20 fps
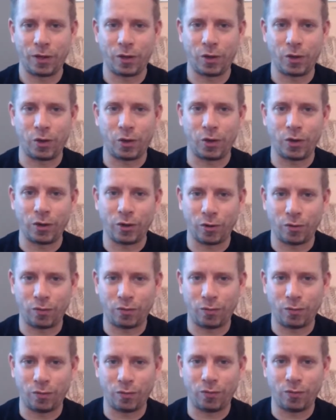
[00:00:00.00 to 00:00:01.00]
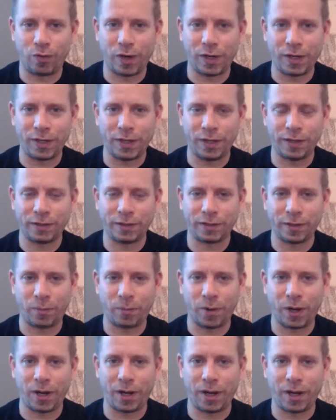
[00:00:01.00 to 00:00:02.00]
you're ready in
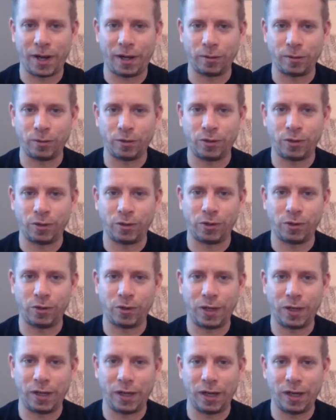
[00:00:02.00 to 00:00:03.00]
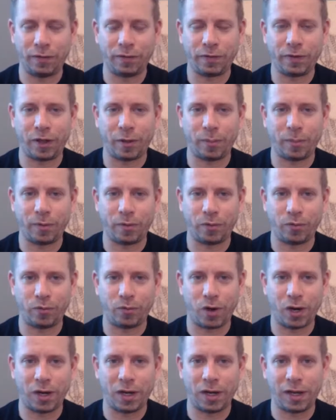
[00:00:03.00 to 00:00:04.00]
some way now to lift up the
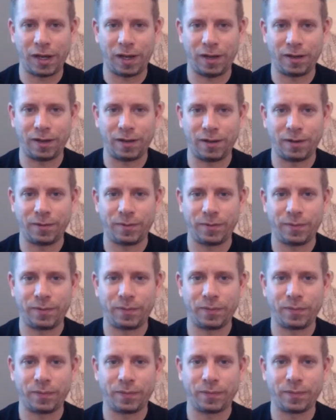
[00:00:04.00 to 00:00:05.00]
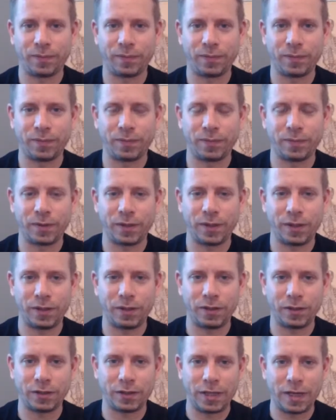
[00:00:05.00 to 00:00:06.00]
right leg.
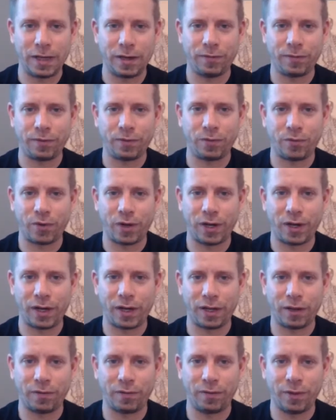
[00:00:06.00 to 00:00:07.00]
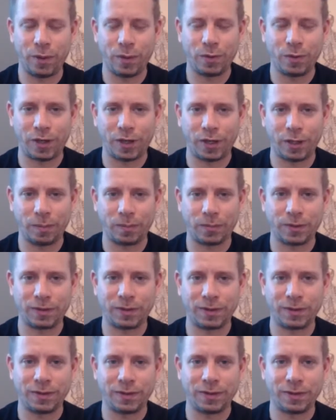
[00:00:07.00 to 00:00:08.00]
And just lift the right leg a few
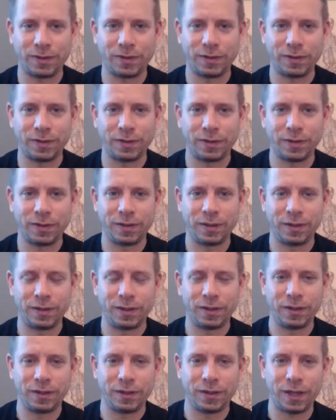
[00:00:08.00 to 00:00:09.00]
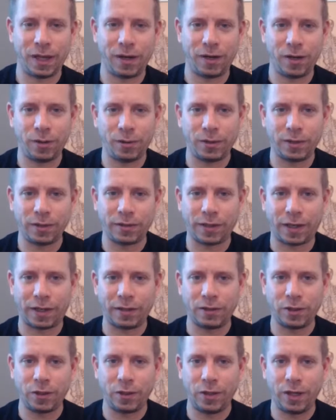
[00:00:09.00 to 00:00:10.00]
times. And notice
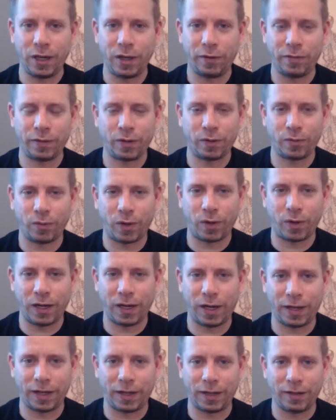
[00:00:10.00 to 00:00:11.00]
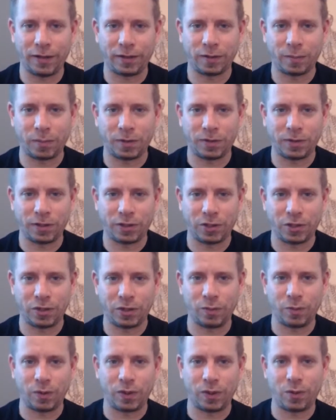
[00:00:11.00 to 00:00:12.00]
as you lift the right leg in this
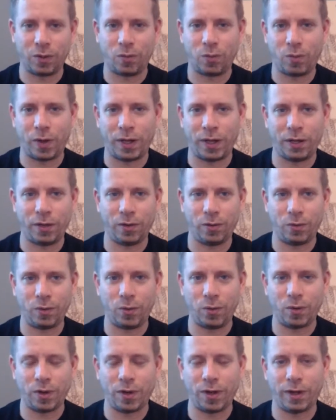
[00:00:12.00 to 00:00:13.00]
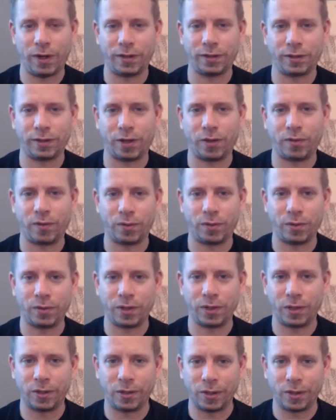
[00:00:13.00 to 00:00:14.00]
position with your weight organized over
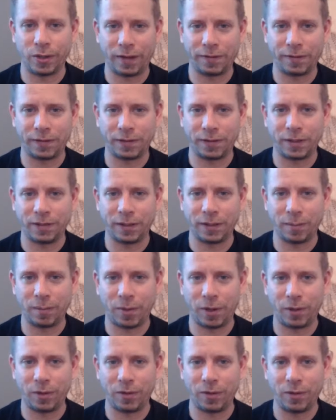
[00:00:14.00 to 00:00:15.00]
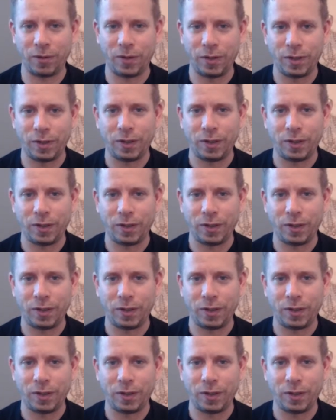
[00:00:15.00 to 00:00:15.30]
onto your left sitting bone,